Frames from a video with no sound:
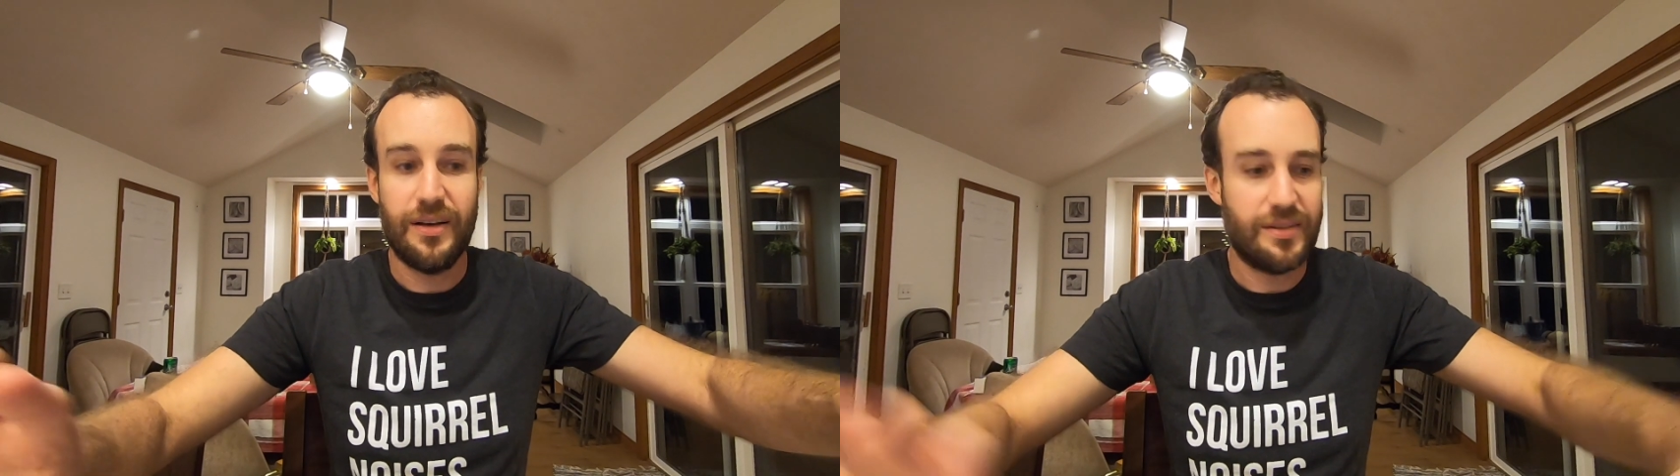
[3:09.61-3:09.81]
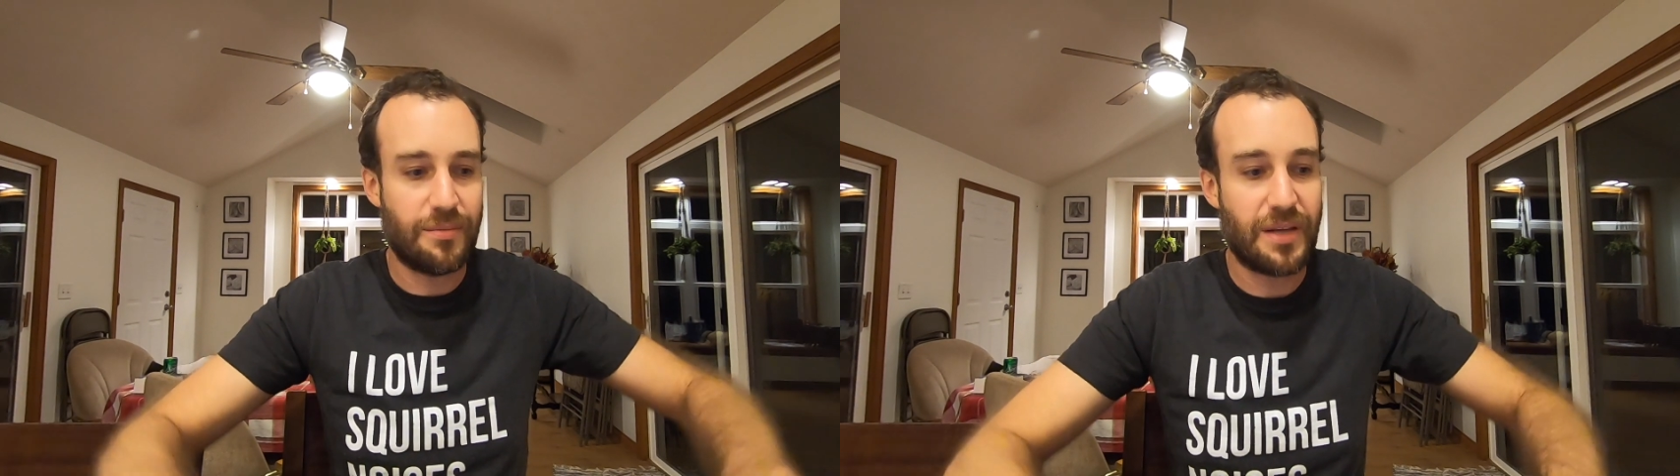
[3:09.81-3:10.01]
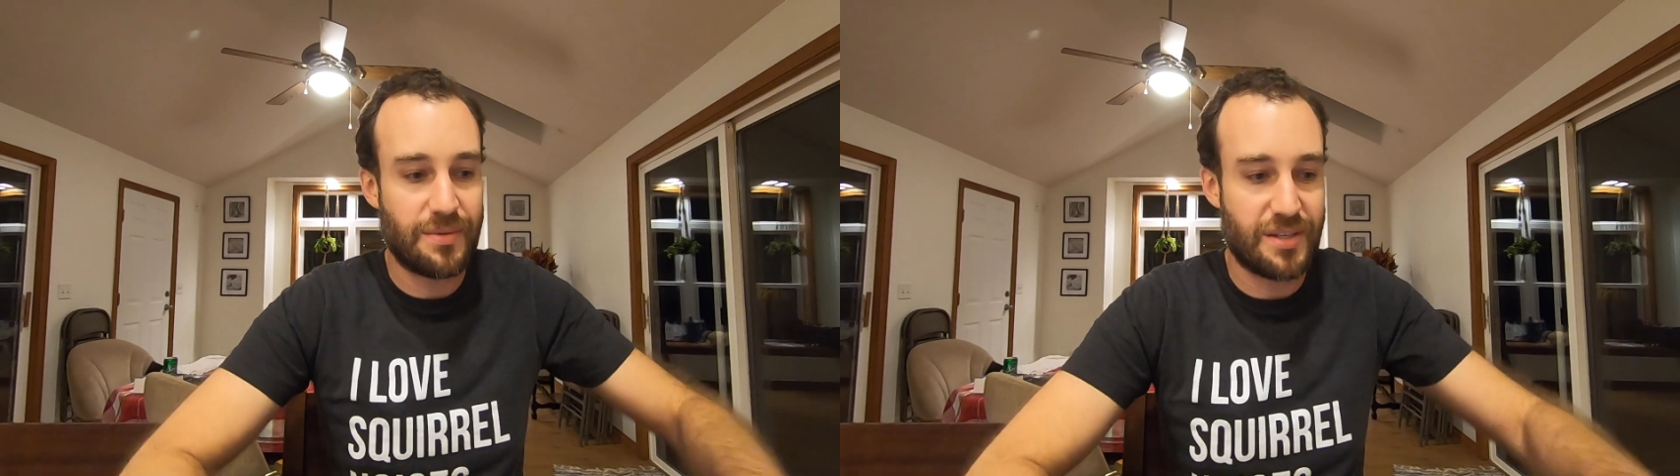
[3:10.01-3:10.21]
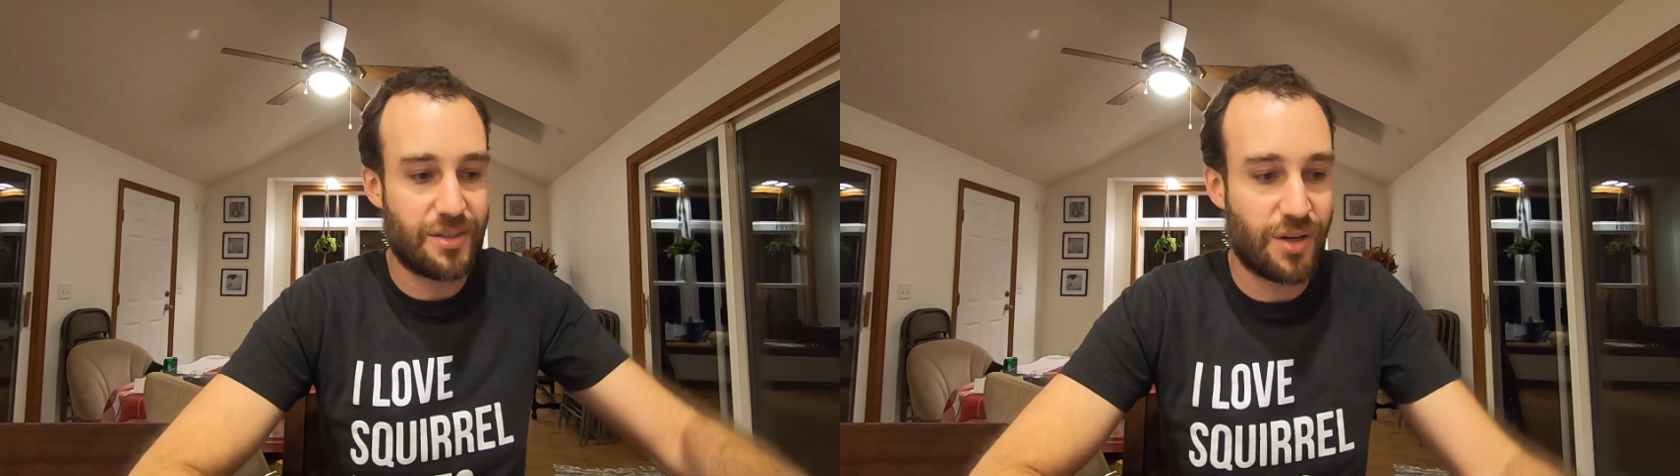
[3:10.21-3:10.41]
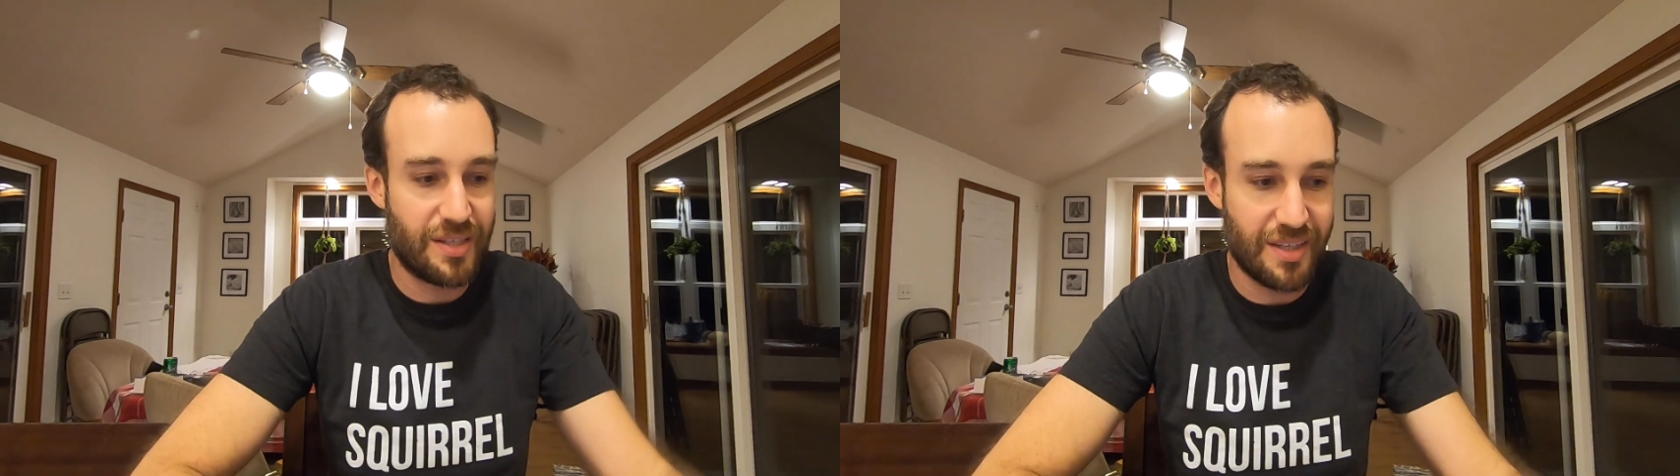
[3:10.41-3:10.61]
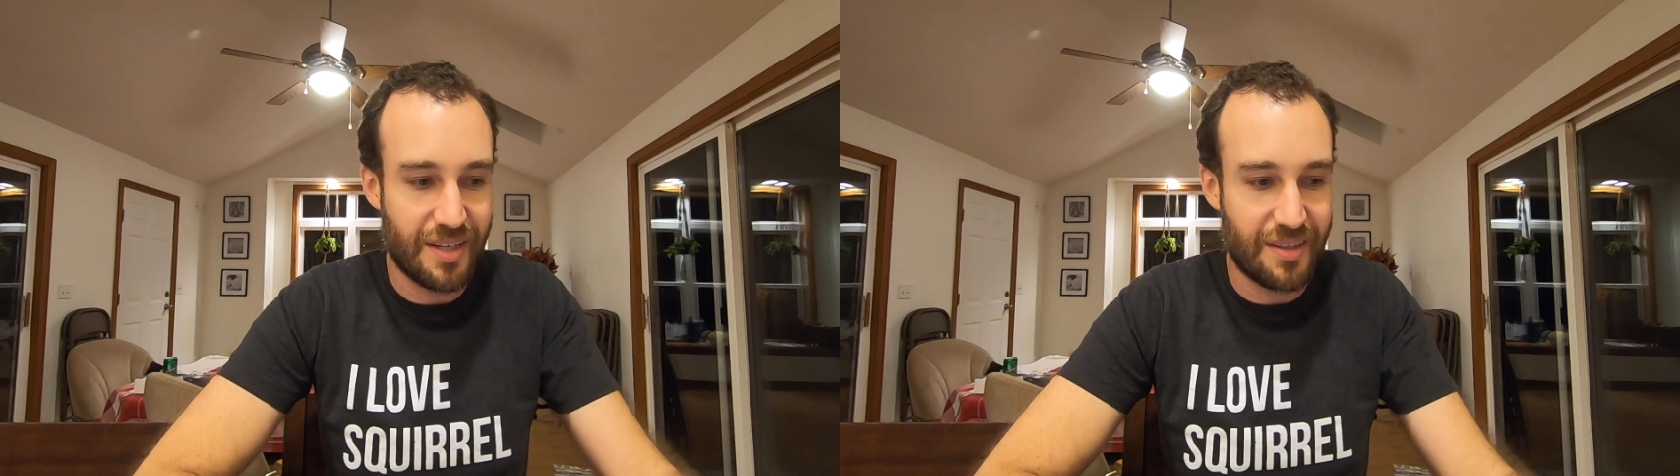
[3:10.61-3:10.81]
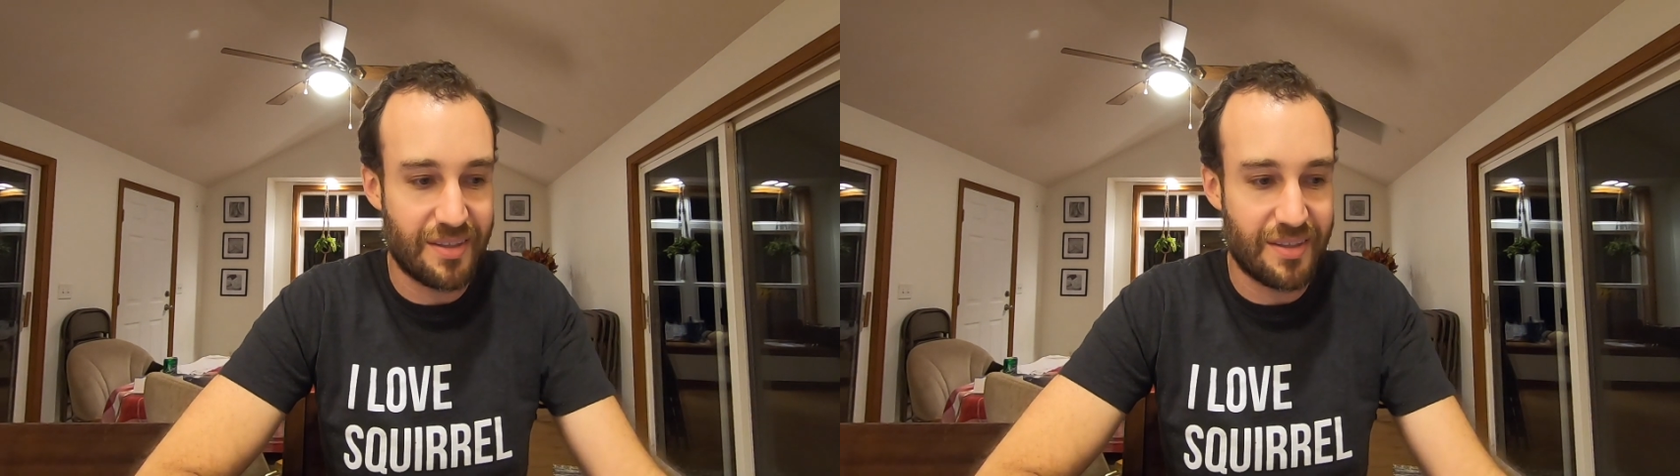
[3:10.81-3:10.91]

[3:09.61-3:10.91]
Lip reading: Sometimes it's translated the